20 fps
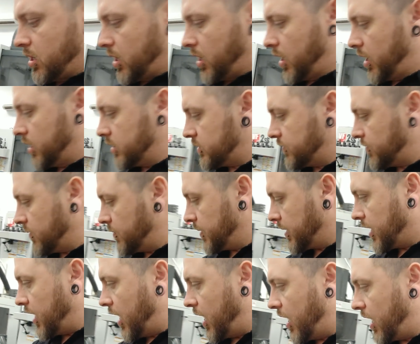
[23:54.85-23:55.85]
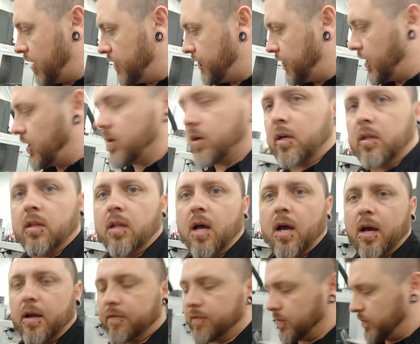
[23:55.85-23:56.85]
Uh, it's from a guy I found
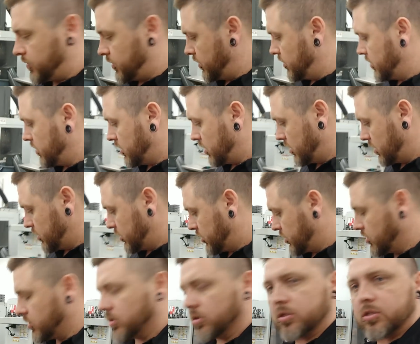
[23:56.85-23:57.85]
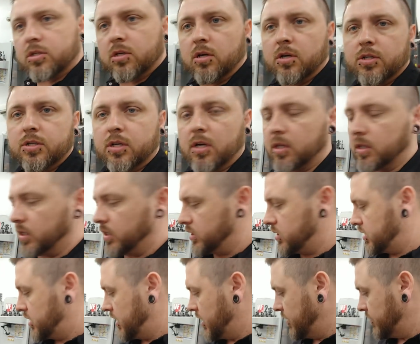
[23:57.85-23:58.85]
online from doing a Google search on
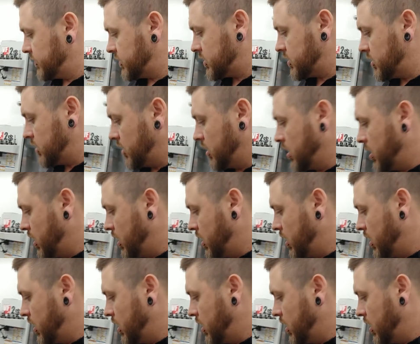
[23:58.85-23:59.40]
these diffs.